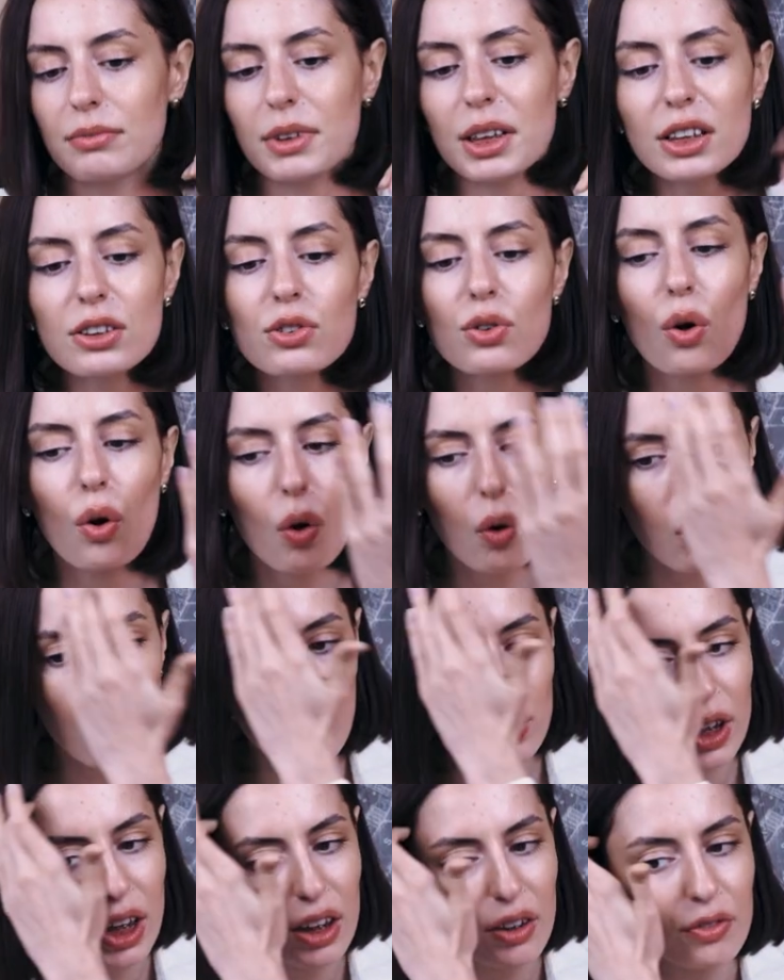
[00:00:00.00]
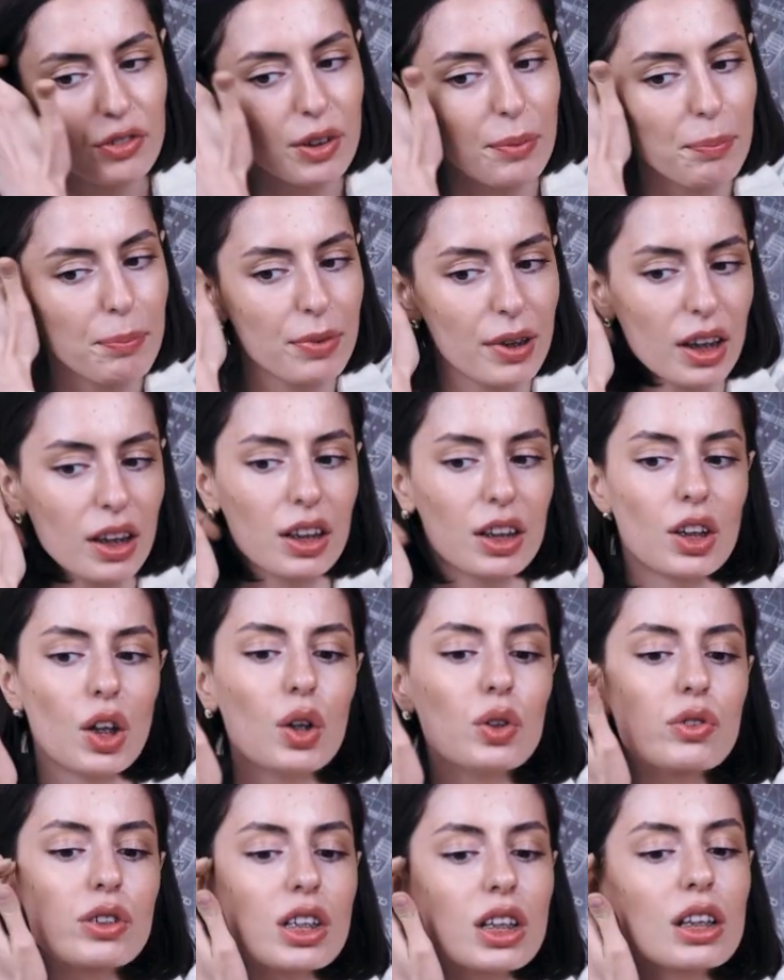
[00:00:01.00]
into all that of the
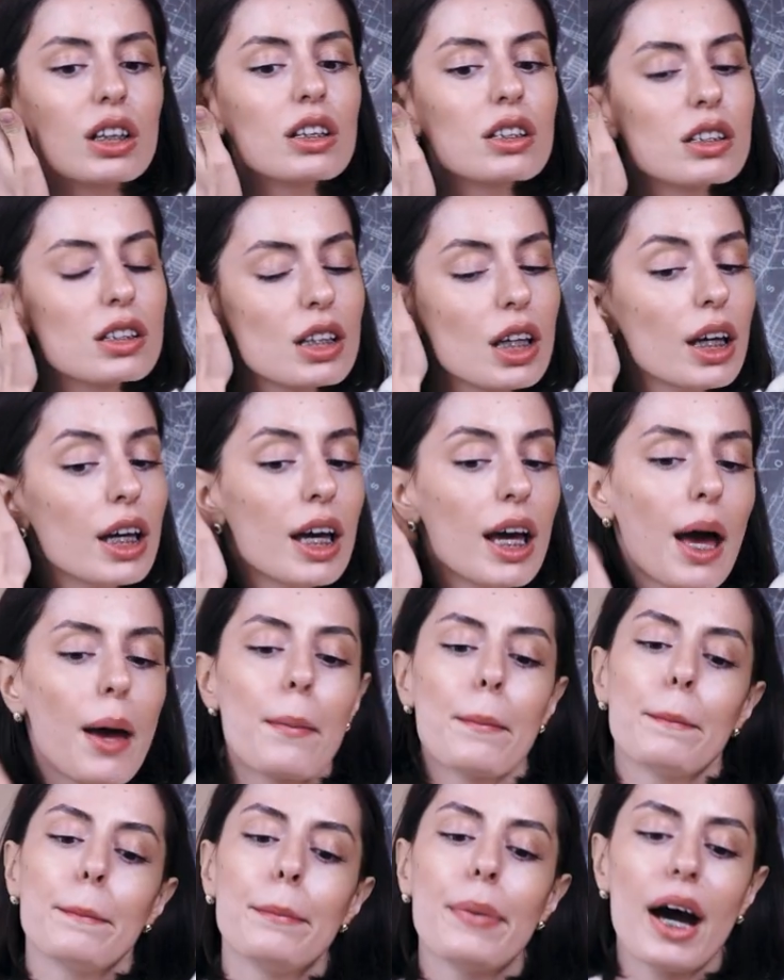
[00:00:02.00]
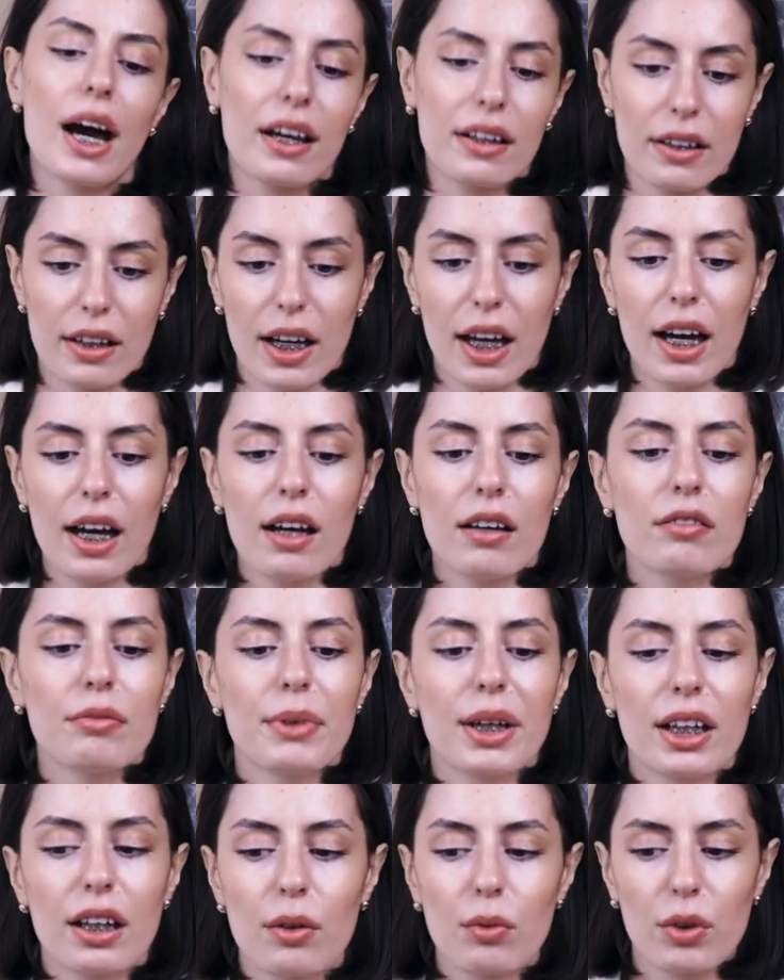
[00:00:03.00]
prognosis. But I
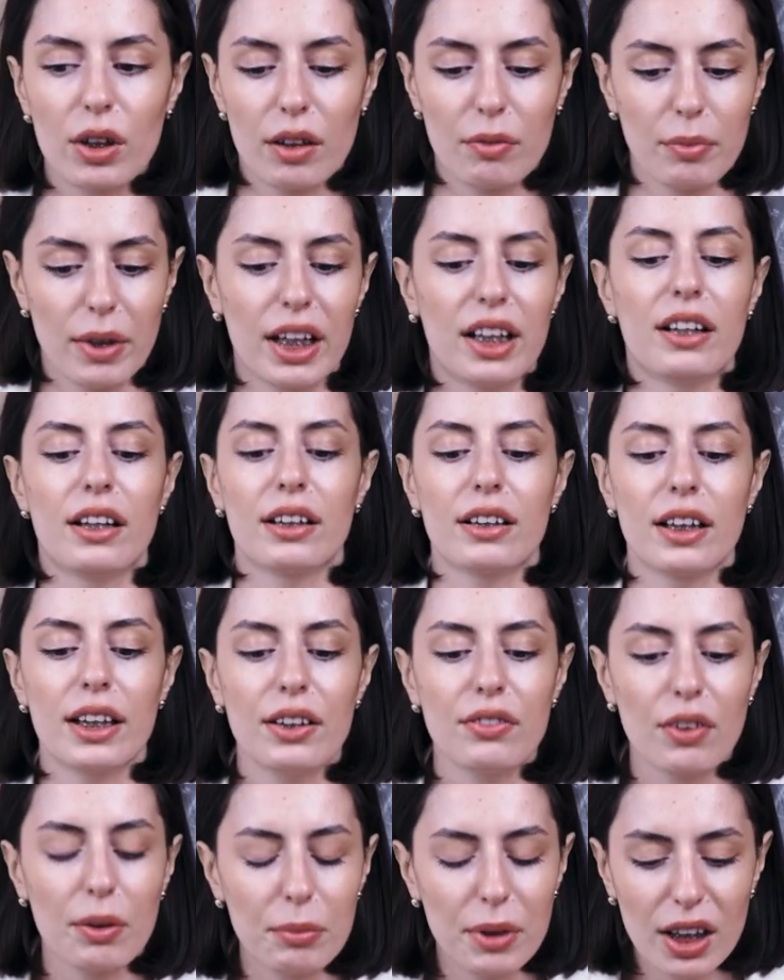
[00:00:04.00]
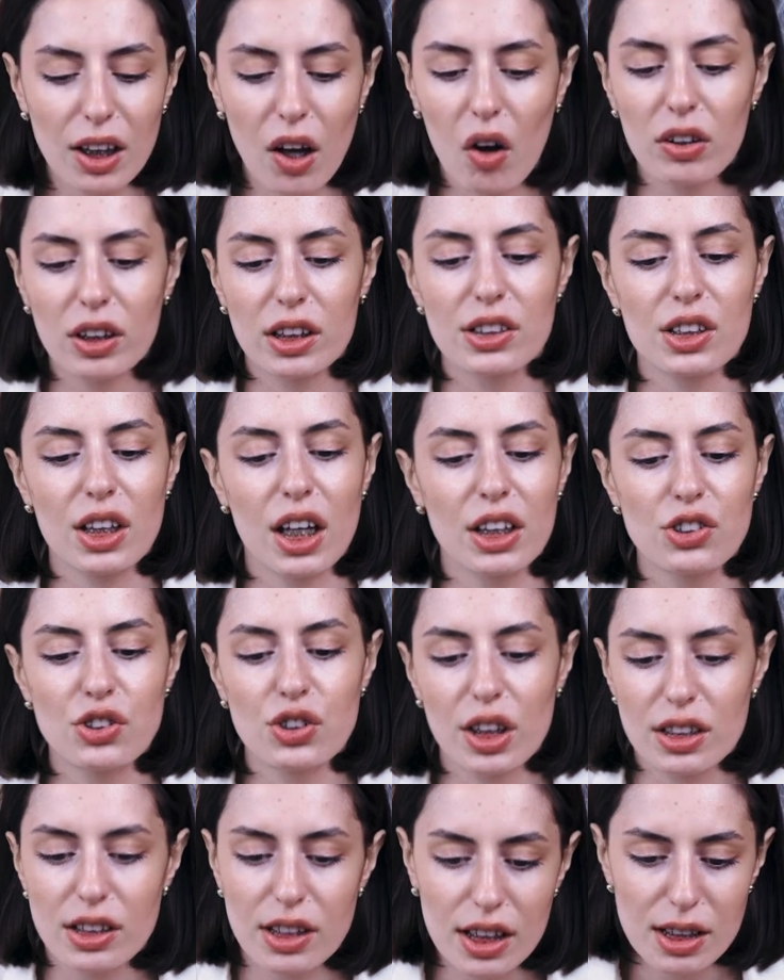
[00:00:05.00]
made it what I made it. If I'm being honest, I
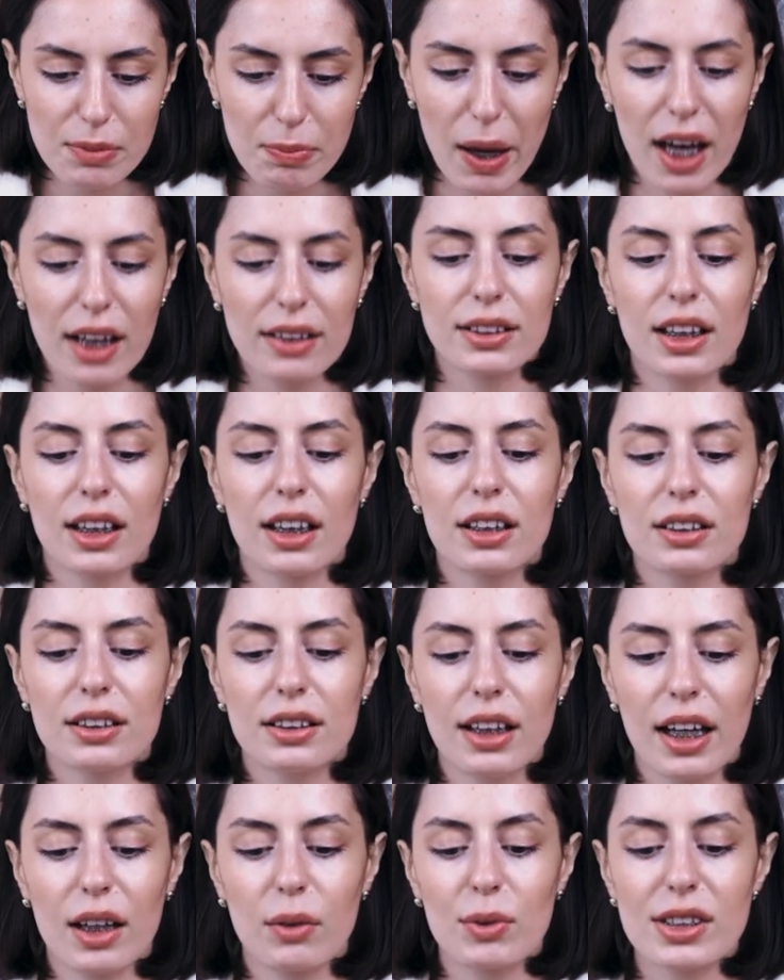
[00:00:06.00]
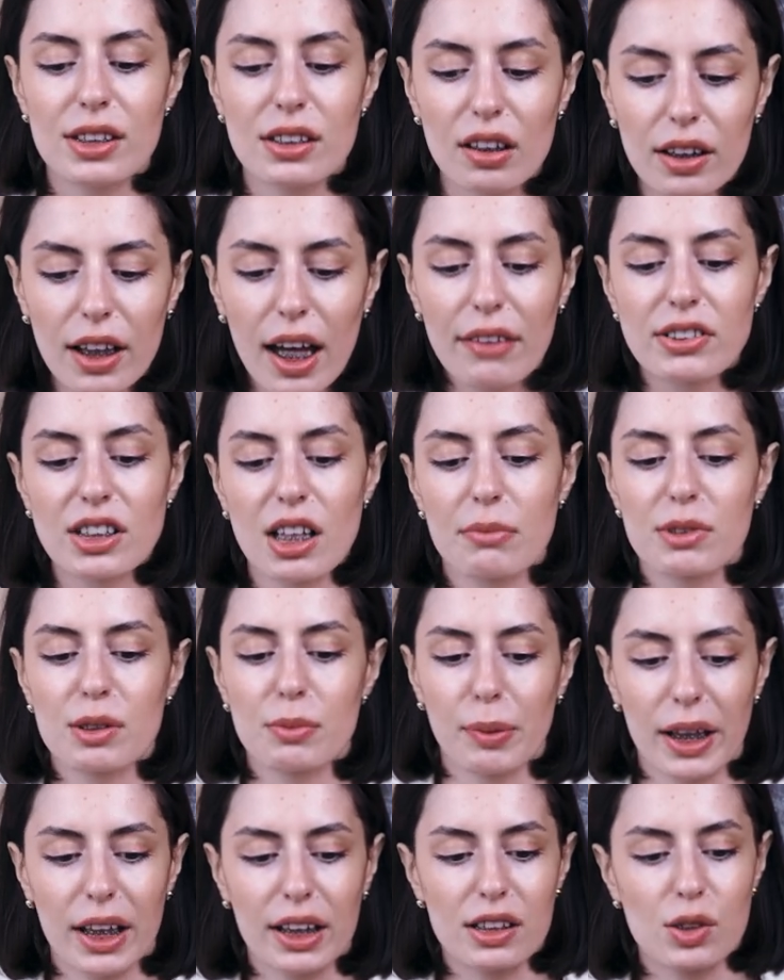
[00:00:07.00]
just expected that we still have some
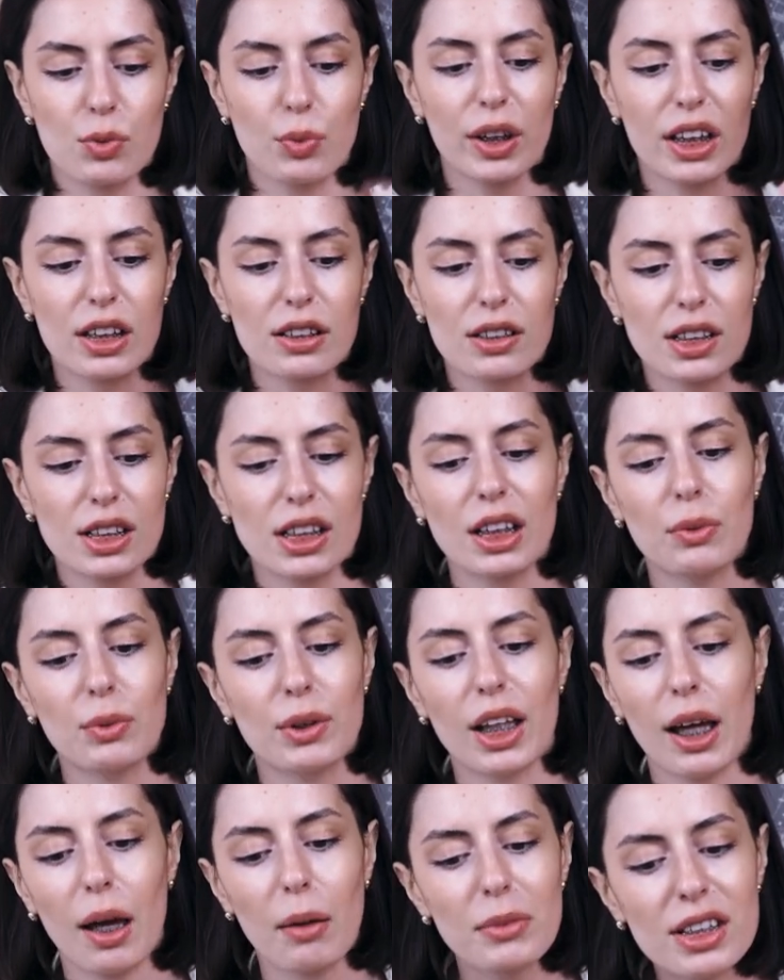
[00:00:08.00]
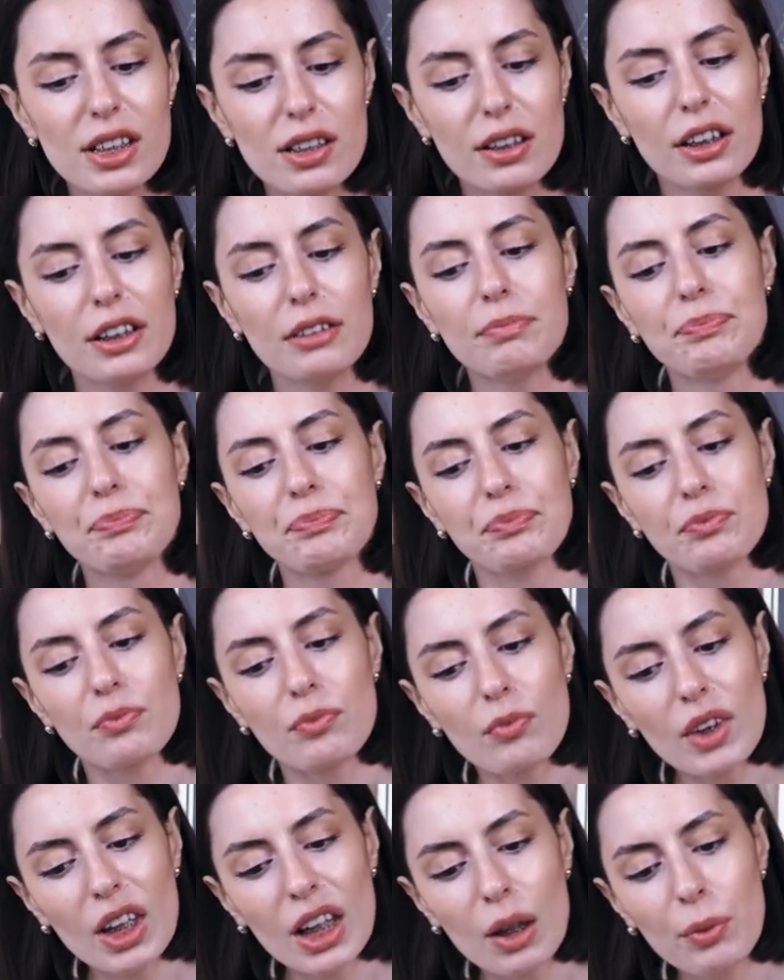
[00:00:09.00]
space. We can see with the MACD
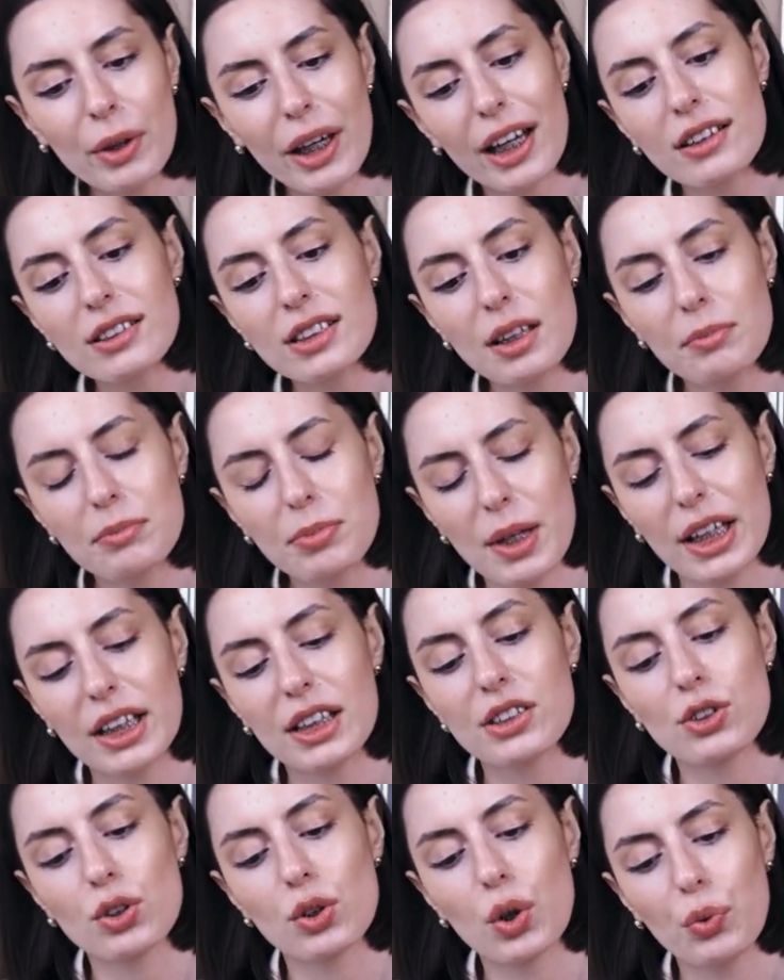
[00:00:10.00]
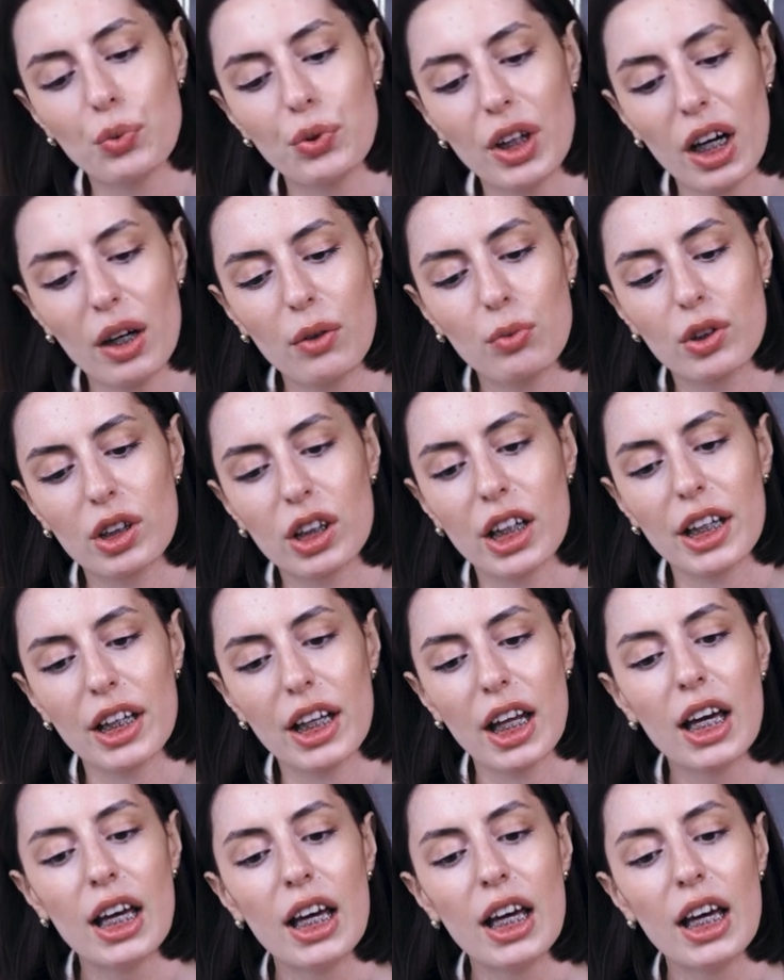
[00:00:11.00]
it has some place to go downward,